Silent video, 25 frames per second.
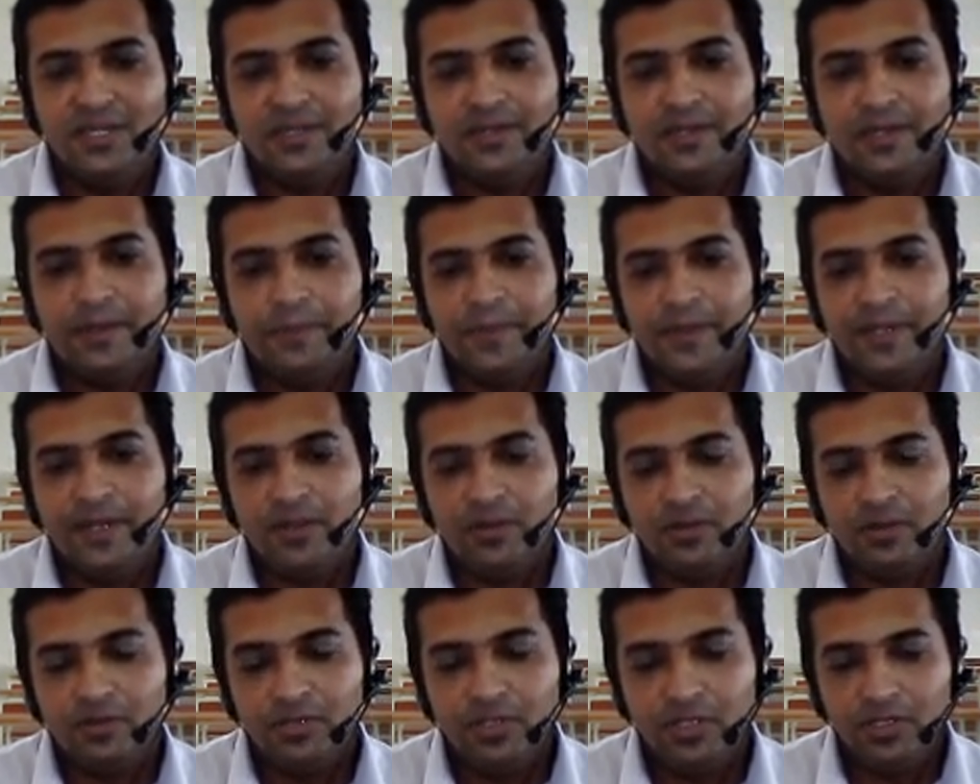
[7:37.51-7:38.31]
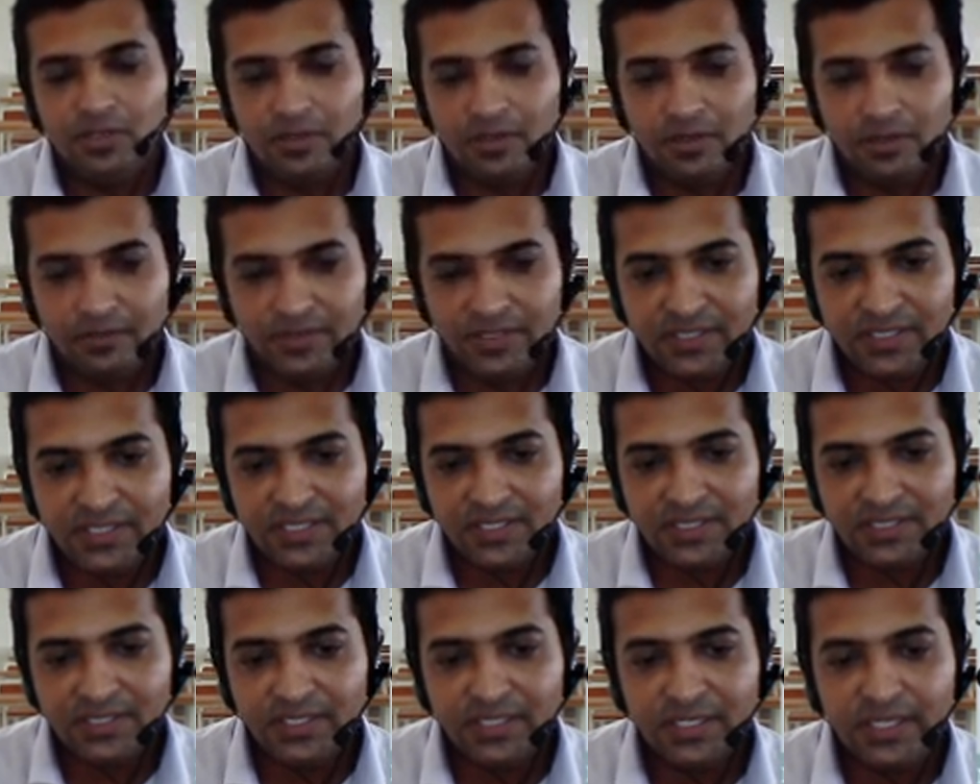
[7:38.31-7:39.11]
Depending on your
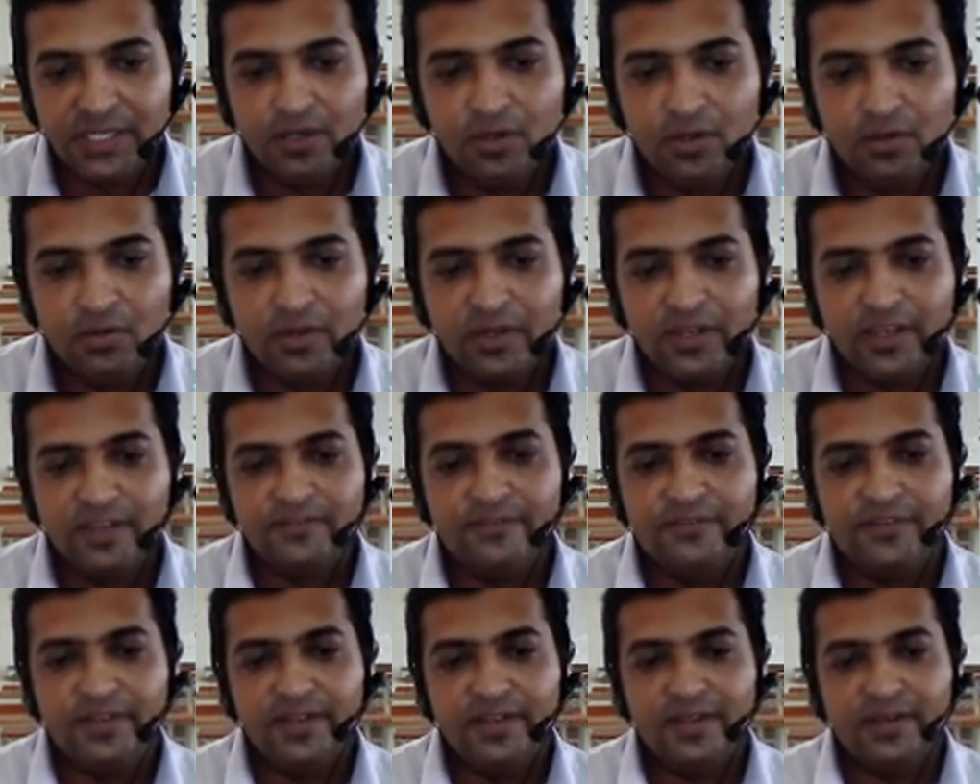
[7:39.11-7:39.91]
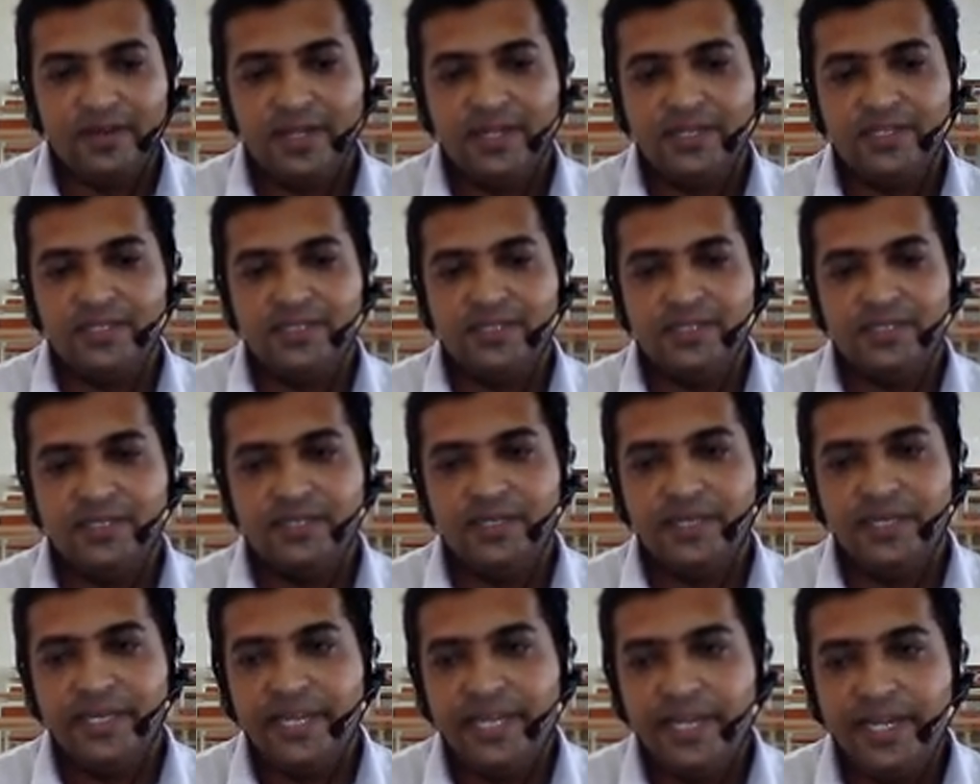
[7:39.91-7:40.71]
business need, look and feel, and the
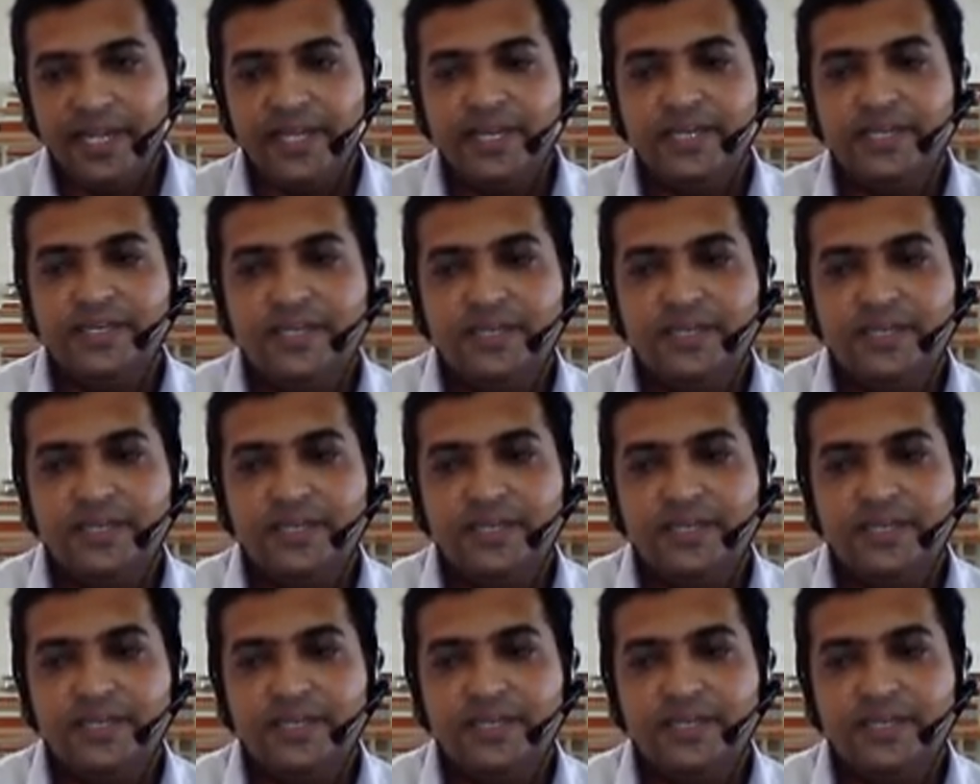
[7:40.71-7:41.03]
need,